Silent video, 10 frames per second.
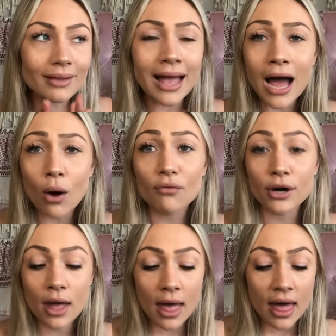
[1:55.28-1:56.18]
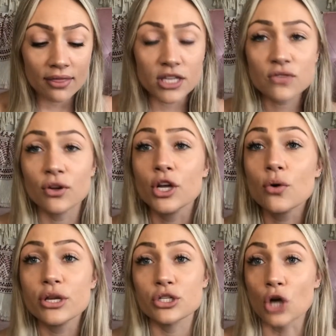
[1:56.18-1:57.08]
However, this video
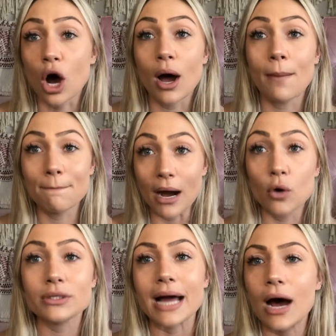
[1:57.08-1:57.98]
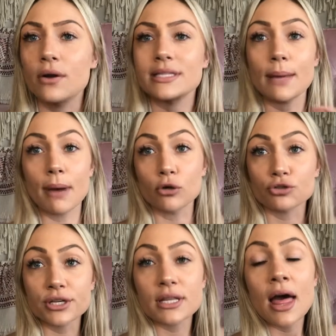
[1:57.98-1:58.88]
is not about how to set
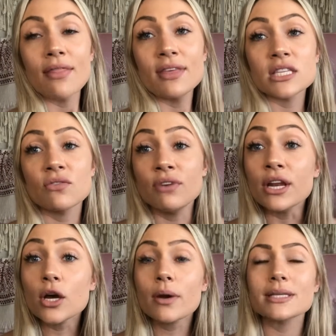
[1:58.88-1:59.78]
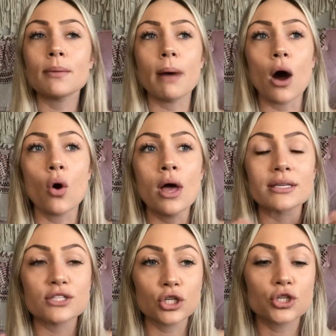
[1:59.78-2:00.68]
boundaries. This video is about
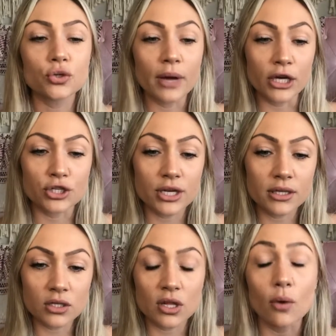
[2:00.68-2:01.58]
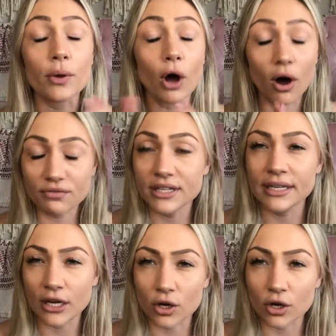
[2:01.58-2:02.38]
situations that we often get